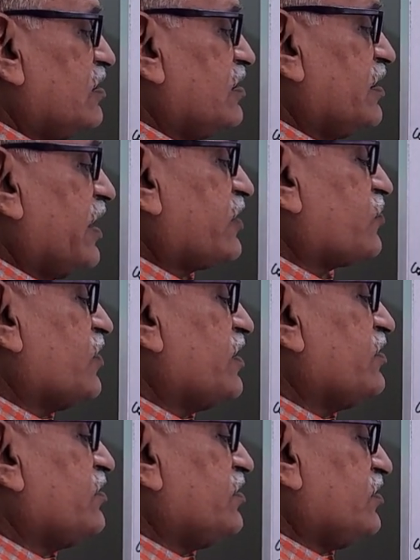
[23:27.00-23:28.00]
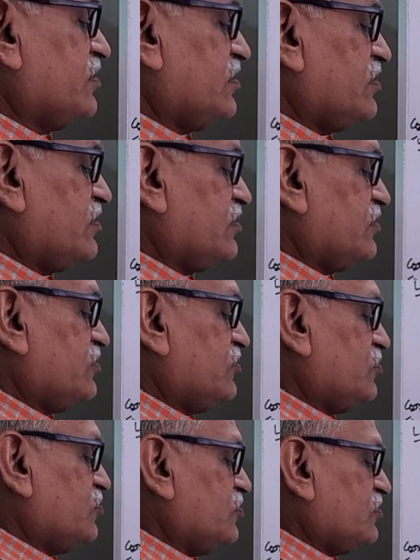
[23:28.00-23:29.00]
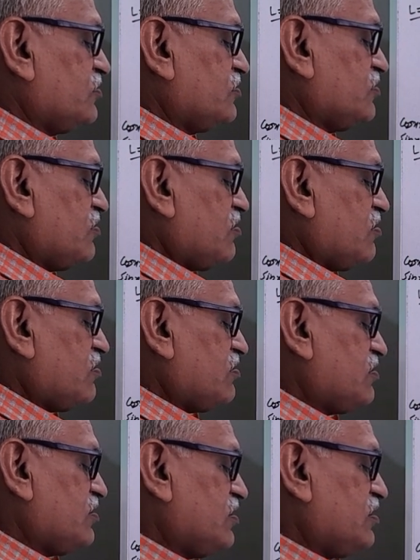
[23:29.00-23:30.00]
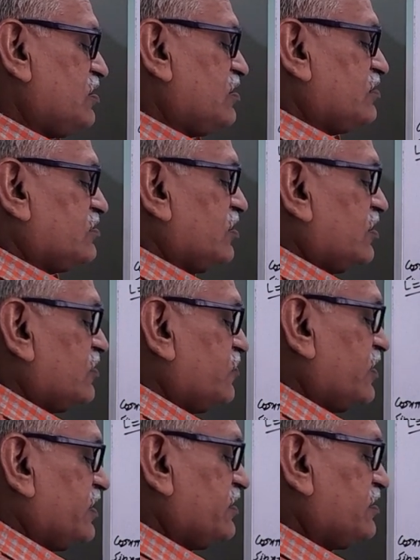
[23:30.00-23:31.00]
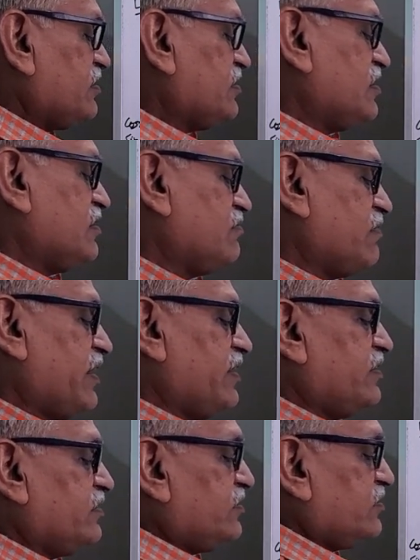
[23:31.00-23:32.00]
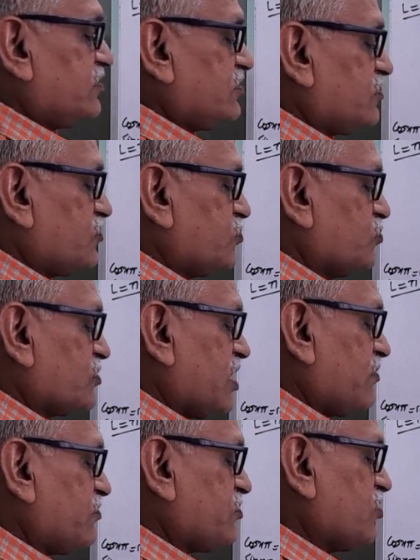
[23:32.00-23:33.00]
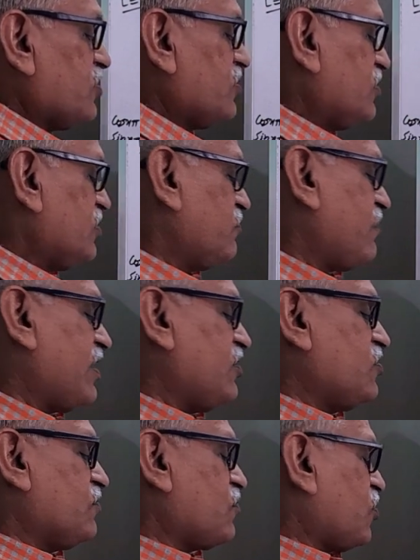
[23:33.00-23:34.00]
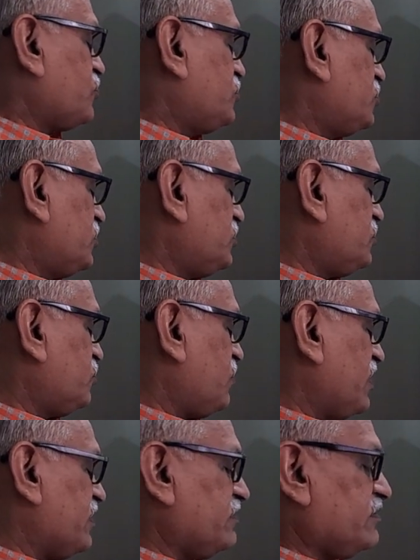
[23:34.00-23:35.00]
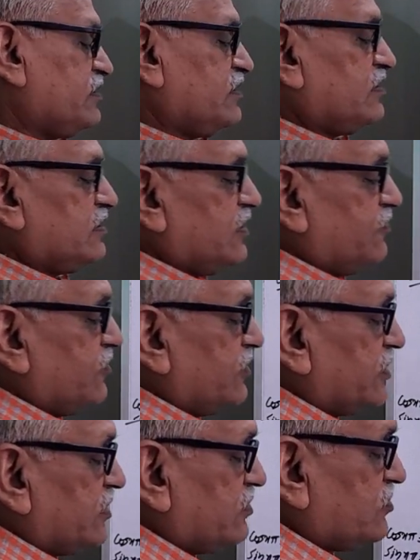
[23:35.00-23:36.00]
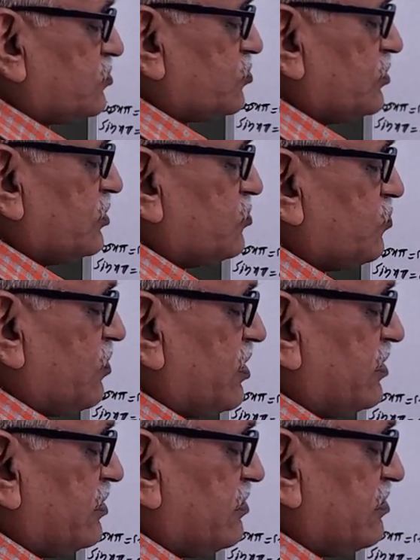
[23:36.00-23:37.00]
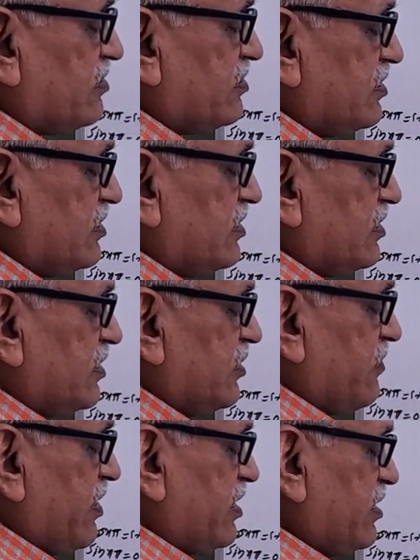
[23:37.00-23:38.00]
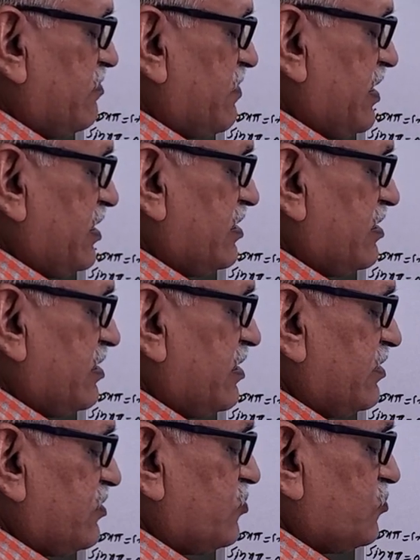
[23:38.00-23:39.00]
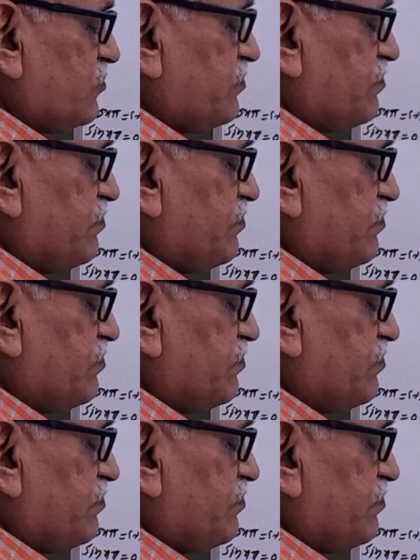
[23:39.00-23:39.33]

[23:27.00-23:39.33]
next one is 0, third one is minus 2 times, value of cos 0 is 1, therefore it is 2 into 1 divided by n cube.